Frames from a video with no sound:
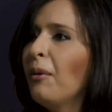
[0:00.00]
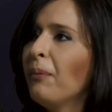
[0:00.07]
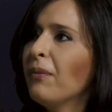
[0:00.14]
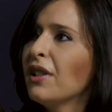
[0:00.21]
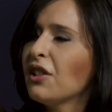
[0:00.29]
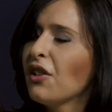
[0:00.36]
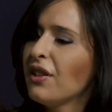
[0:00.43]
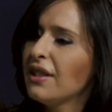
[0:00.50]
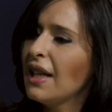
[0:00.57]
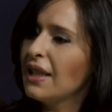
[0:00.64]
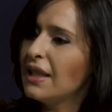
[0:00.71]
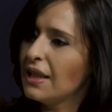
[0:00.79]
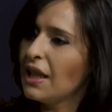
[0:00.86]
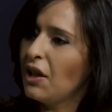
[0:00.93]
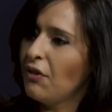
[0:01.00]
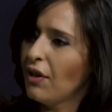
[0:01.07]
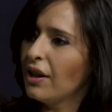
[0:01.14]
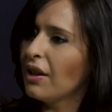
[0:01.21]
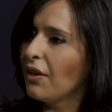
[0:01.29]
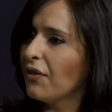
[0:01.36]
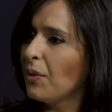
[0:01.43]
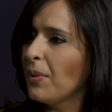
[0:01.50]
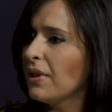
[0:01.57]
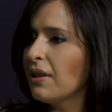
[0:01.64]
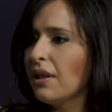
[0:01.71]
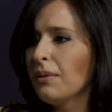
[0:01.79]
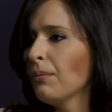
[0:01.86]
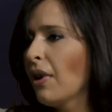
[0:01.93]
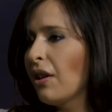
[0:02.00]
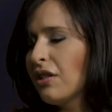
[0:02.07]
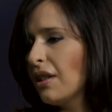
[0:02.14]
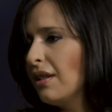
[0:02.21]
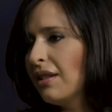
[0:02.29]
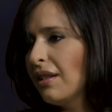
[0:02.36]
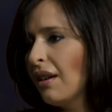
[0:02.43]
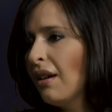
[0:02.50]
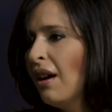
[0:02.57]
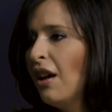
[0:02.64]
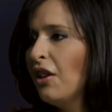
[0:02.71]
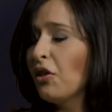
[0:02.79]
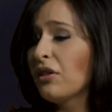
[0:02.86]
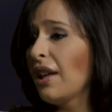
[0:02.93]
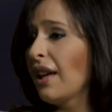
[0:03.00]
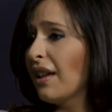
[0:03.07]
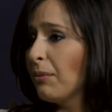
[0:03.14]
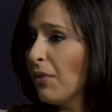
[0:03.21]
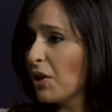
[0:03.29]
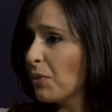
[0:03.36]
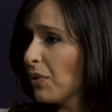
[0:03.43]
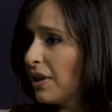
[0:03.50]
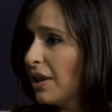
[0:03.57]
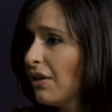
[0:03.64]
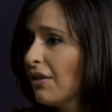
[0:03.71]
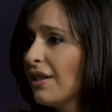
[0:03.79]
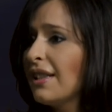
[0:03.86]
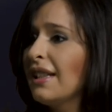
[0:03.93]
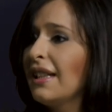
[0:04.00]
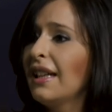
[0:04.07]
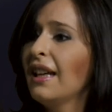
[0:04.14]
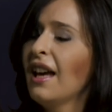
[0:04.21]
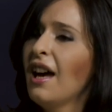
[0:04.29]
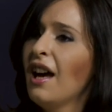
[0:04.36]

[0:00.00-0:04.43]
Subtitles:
So the day-to-day running of the business is much easier. You're taken much more seriously.